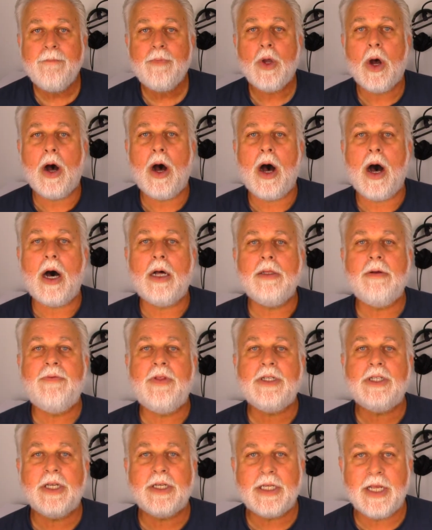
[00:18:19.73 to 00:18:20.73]
All of the
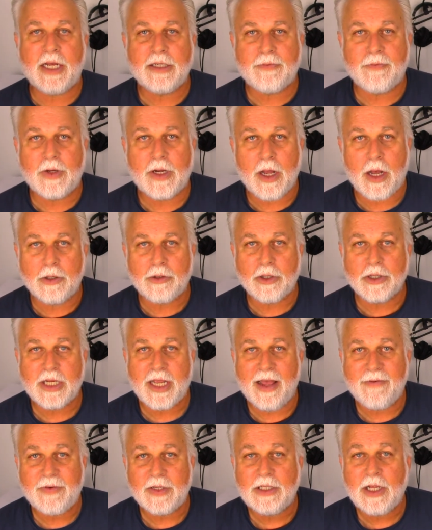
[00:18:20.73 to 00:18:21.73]
successful cultures
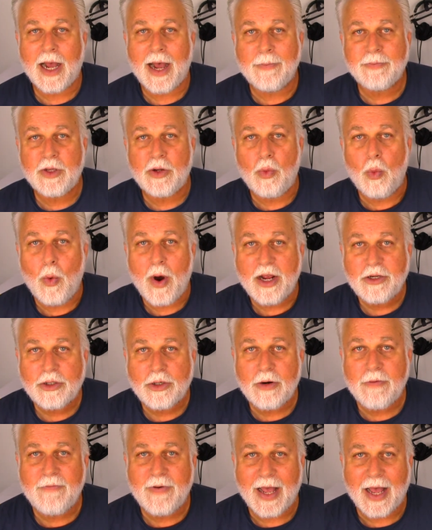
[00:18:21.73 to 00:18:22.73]
have adopted
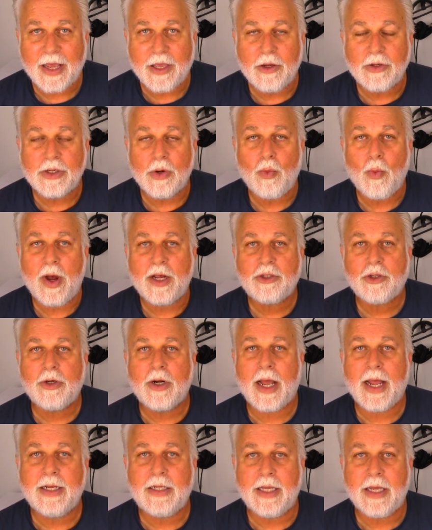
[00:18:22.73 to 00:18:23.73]
Western values and Western
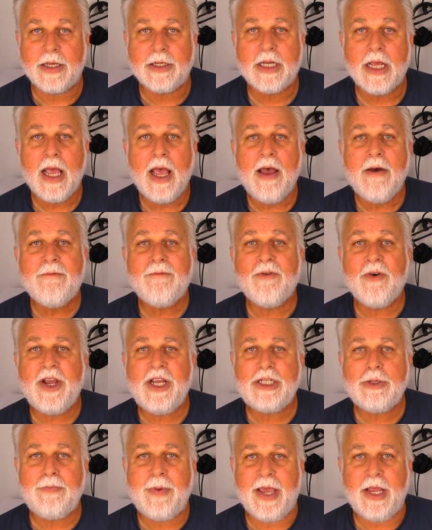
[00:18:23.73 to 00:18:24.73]
ideas, free
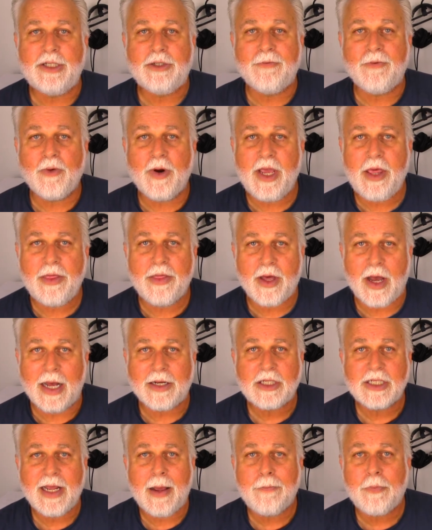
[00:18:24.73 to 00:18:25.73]
speech, free thought,
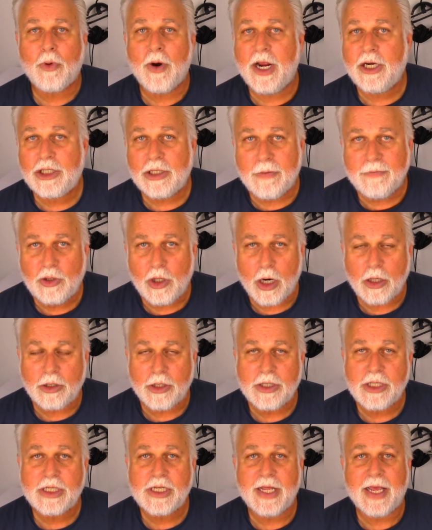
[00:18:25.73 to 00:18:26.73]
separation of church
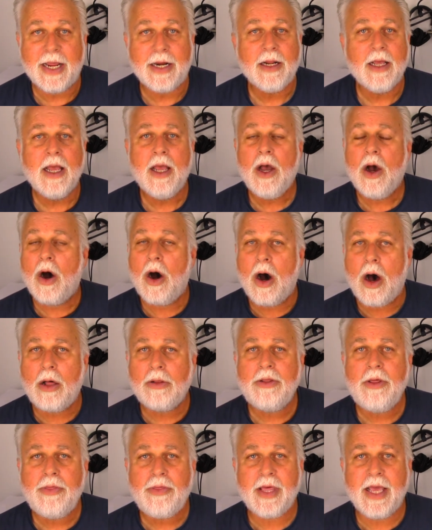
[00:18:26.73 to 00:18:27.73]
and state, all
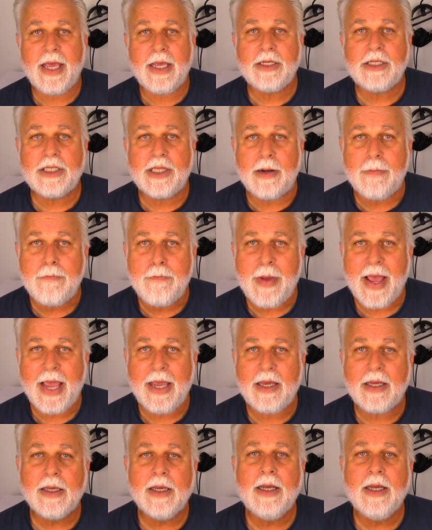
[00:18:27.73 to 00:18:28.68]
the things that make,